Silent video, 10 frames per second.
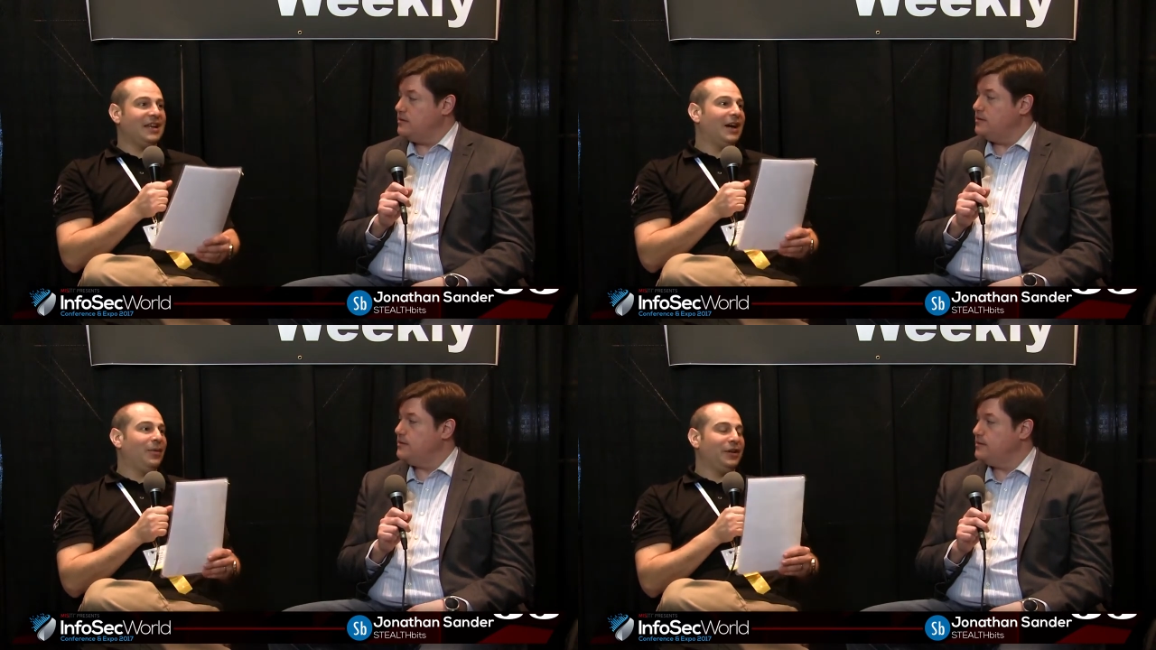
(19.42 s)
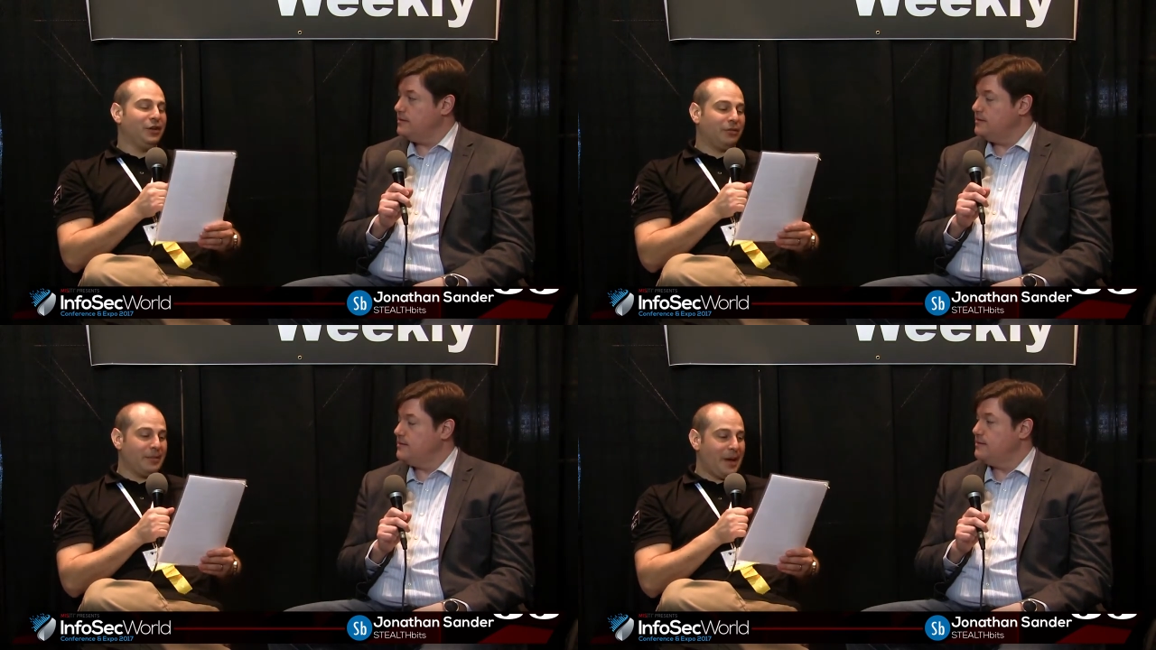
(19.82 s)
Speaker 1: see how well
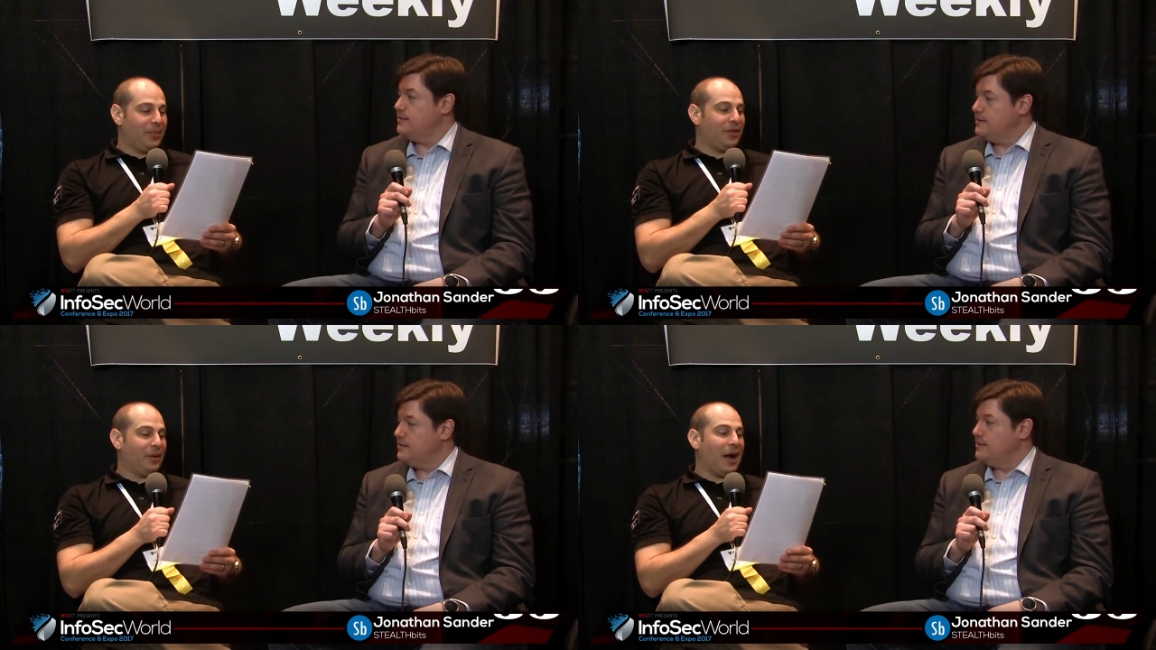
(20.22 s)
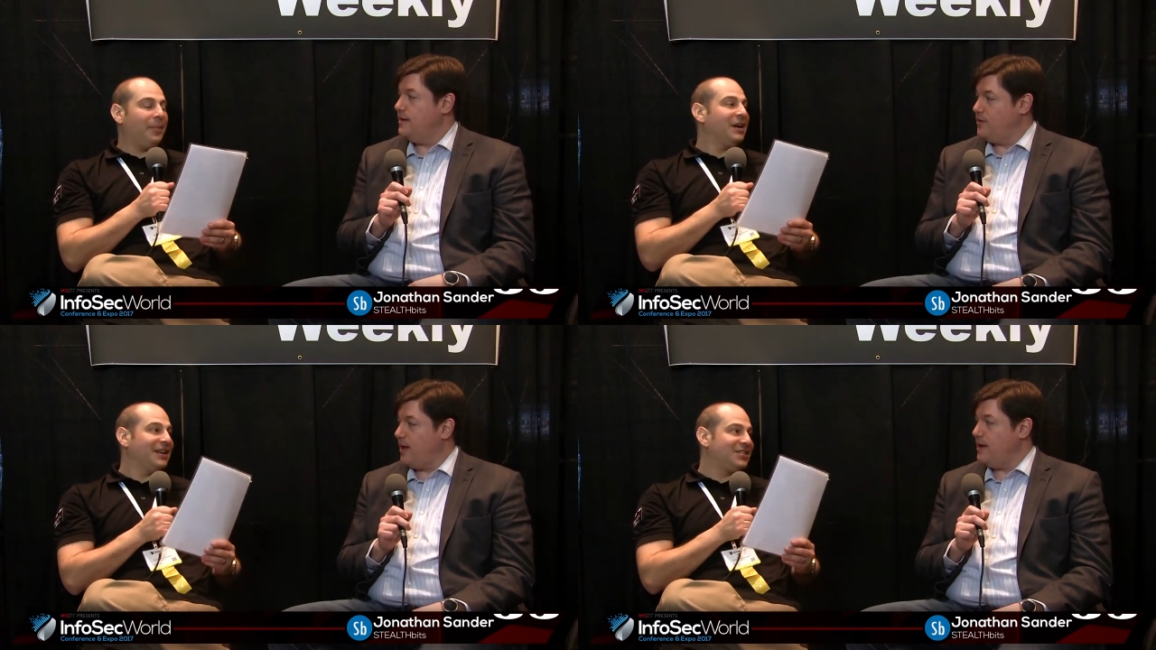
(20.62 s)
you remember them.
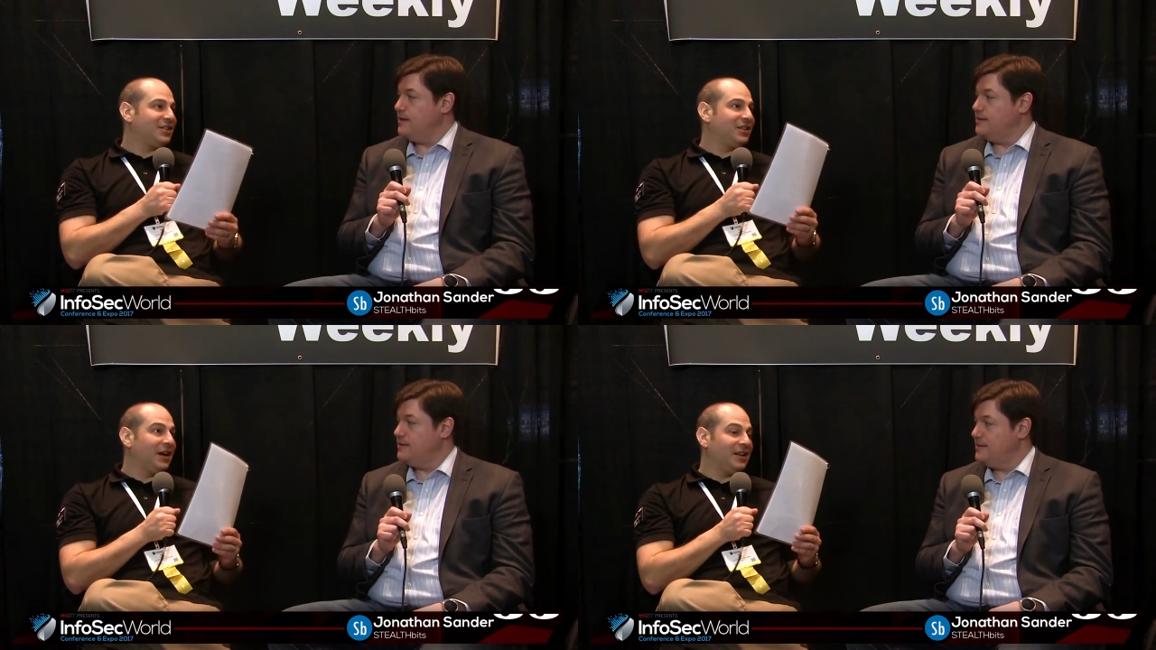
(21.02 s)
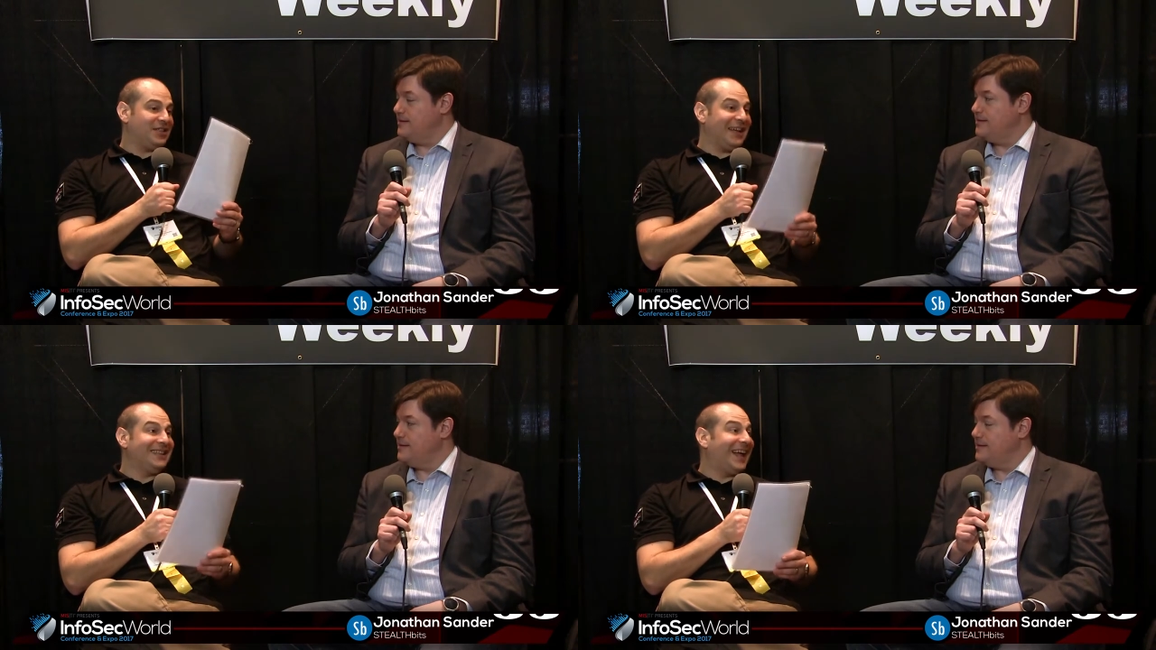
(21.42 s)
I'm okay. going to uh,
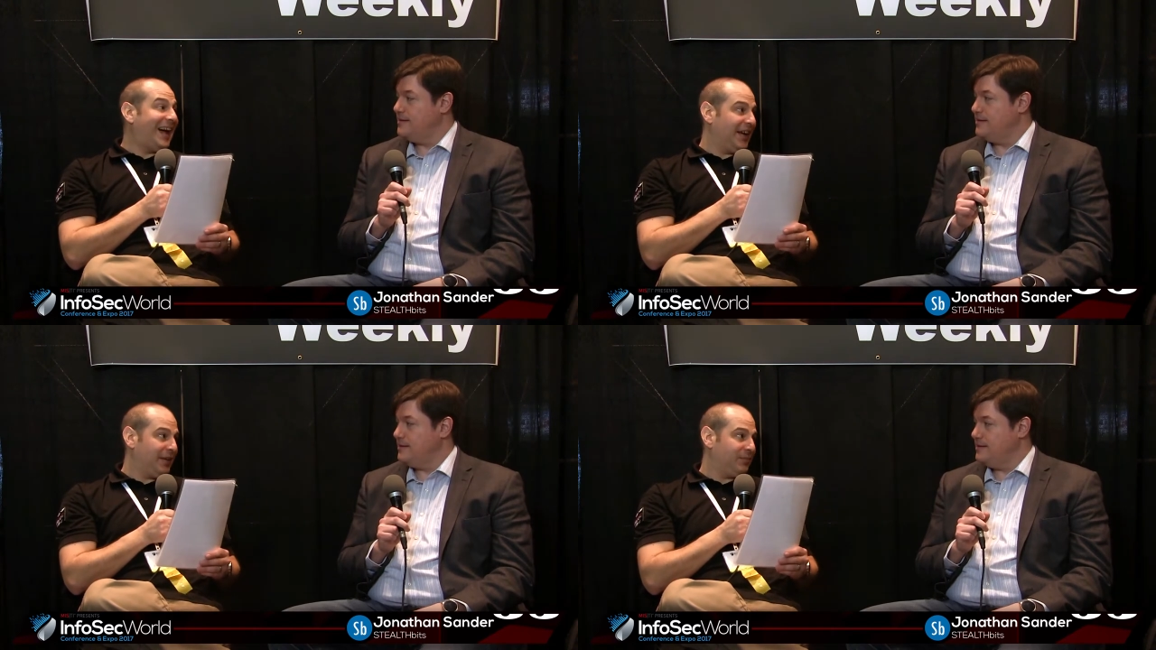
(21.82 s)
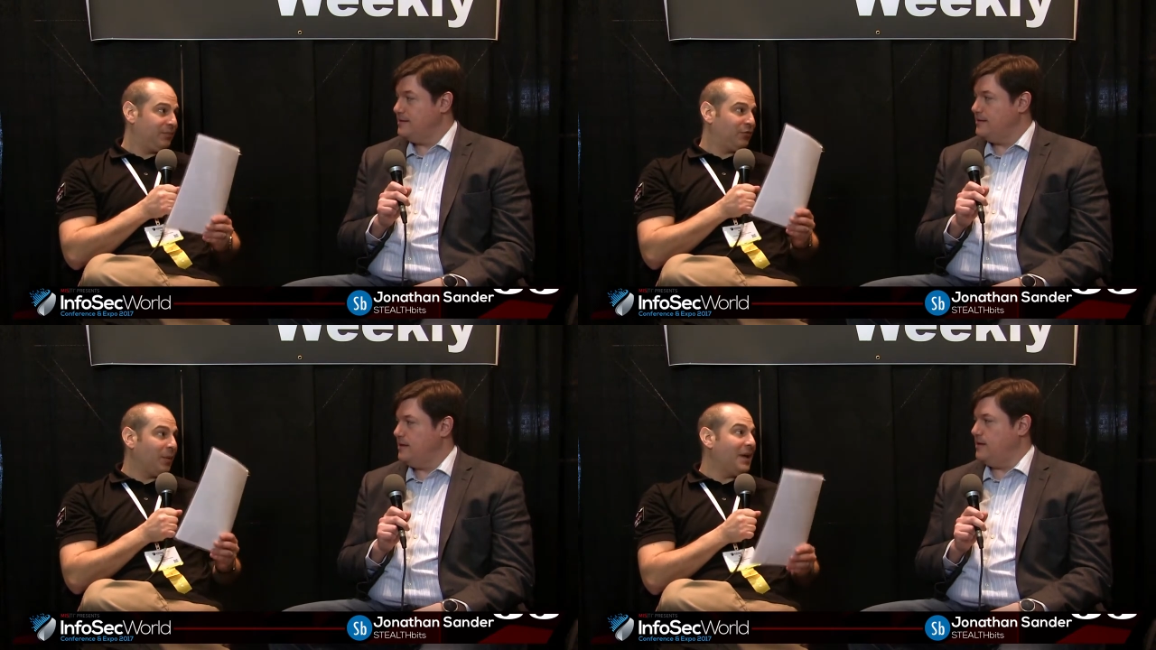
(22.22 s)
say a line
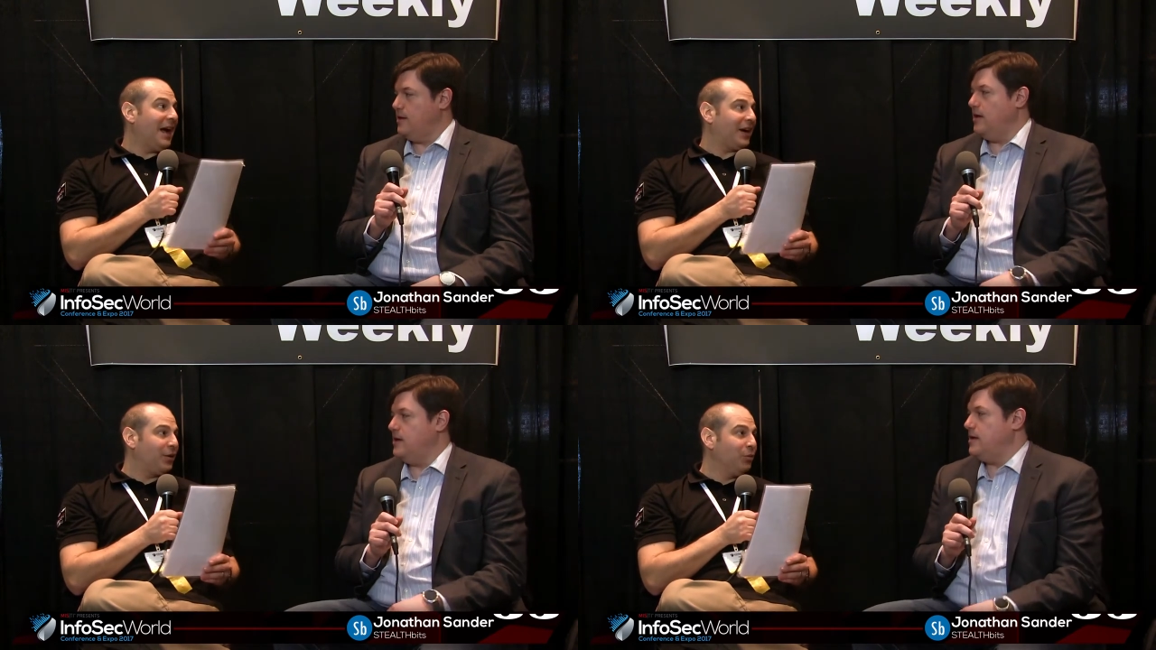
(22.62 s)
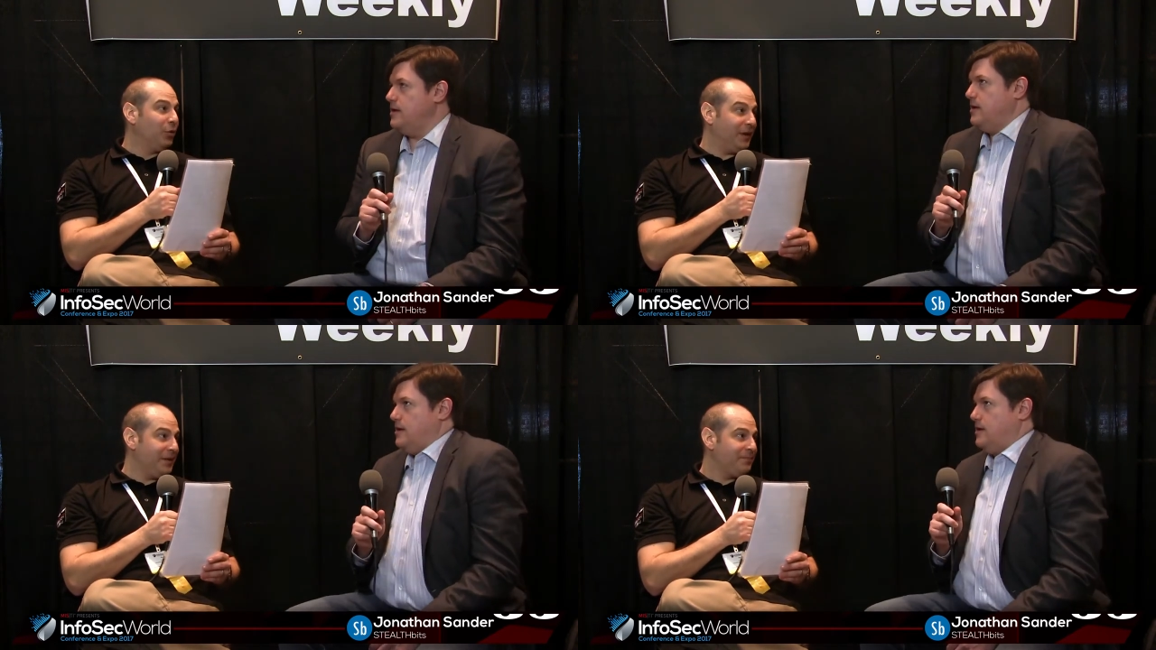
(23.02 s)
from the hacker
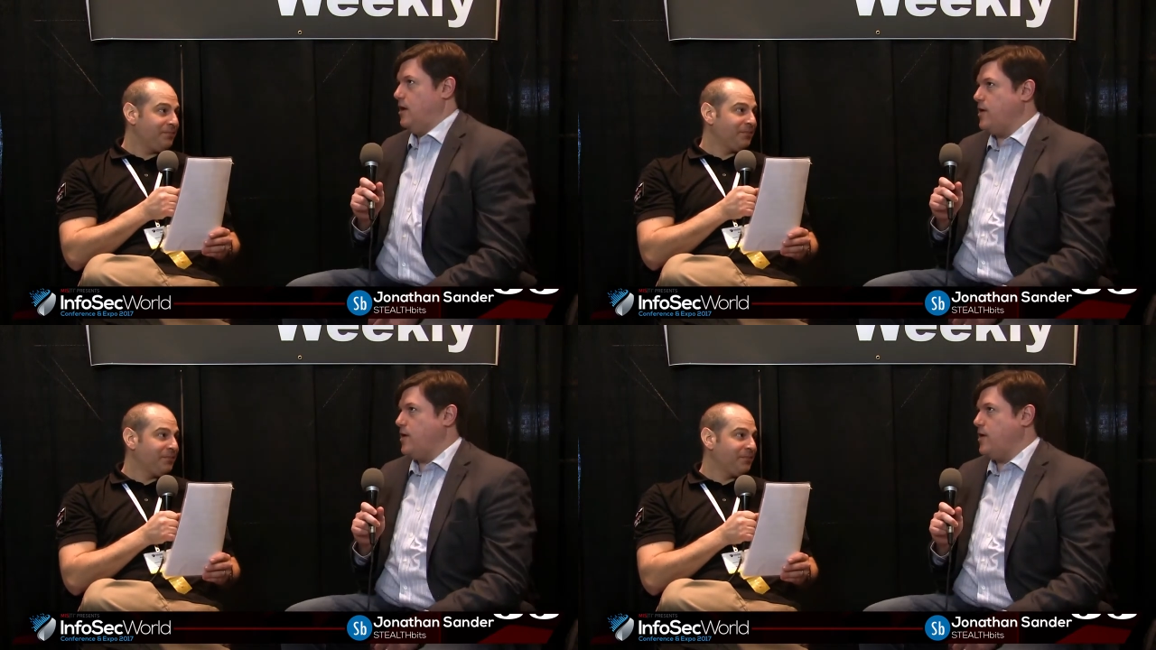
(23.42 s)
movie.